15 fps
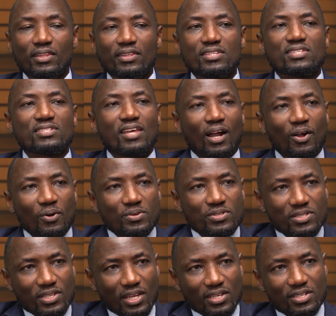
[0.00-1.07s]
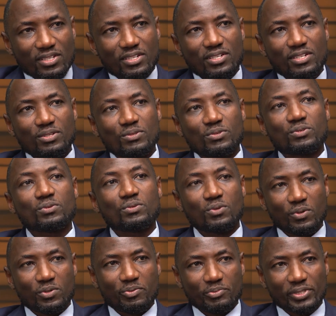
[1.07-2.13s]
This is a course that you should
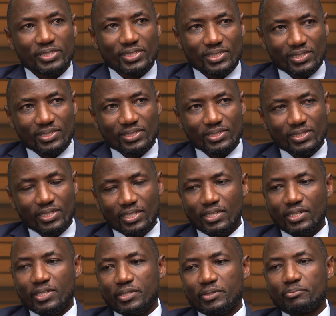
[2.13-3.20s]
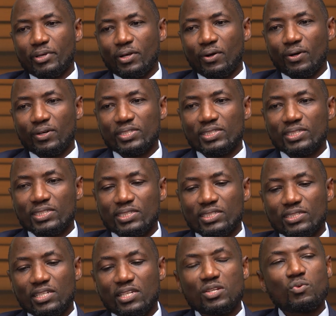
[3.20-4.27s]
not miss, because
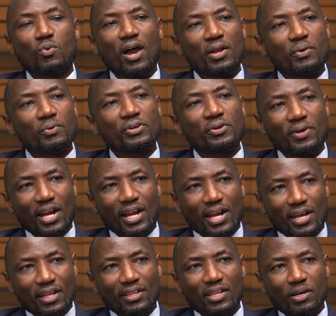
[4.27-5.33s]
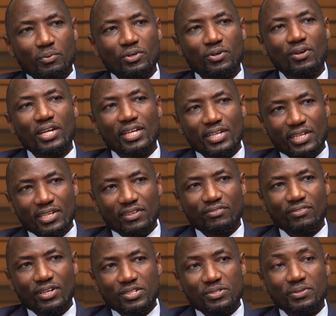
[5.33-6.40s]
in one way or another, we all
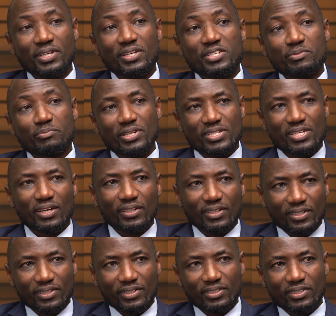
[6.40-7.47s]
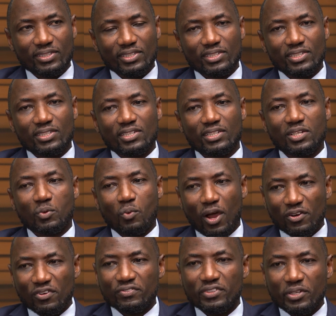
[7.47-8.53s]
endeavor to get better. Mm-hmm. And
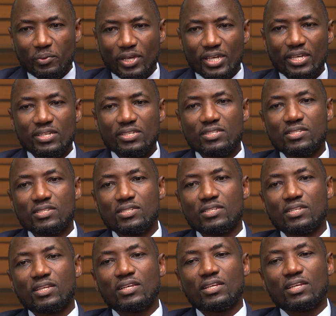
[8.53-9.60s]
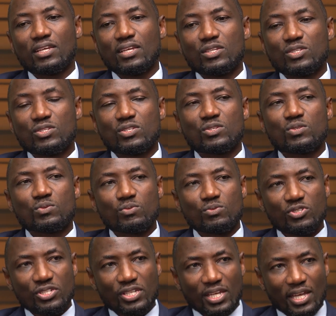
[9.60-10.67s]
one of the ways is to
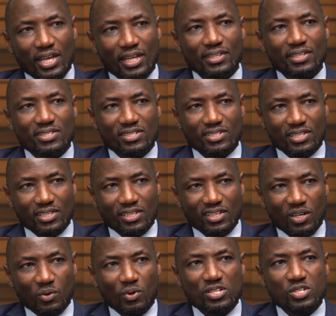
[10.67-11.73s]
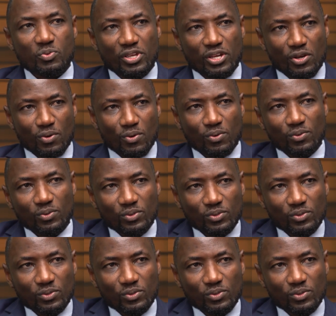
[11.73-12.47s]
share the skill, what we know,